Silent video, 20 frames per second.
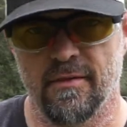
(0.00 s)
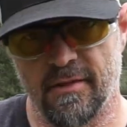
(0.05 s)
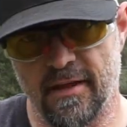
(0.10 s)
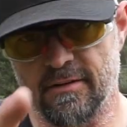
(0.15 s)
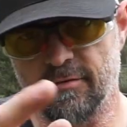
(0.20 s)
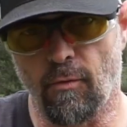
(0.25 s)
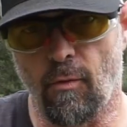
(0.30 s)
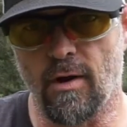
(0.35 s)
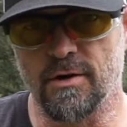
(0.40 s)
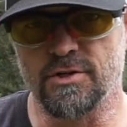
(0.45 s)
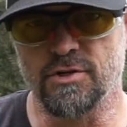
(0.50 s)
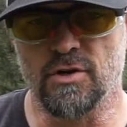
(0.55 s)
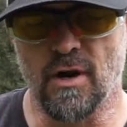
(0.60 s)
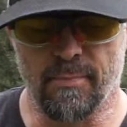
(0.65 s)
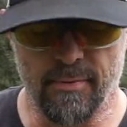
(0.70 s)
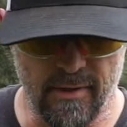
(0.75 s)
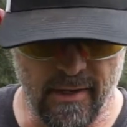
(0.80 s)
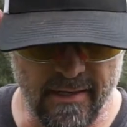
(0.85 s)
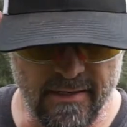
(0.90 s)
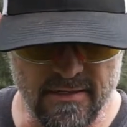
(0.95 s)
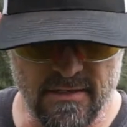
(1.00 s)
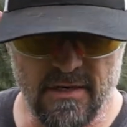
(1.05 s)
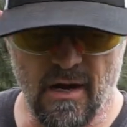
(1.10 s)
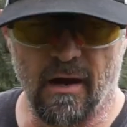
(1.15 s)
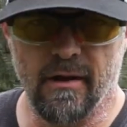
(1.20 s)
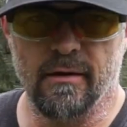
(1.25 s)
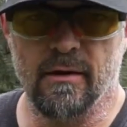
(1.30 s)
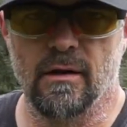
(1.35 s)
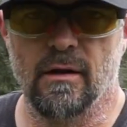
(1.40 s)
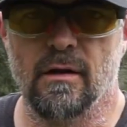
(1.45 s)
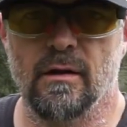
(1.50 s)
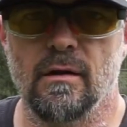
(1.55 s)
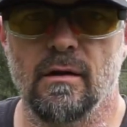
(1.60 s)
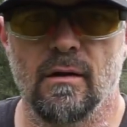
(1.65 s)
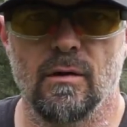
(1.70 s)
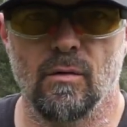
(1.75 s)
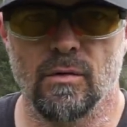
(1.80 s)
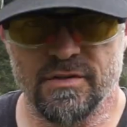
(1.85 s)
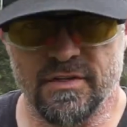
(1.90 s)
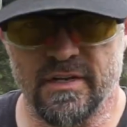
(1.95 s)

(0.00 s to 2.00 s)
Thanks for watching Drop It Like It's Scott. We'll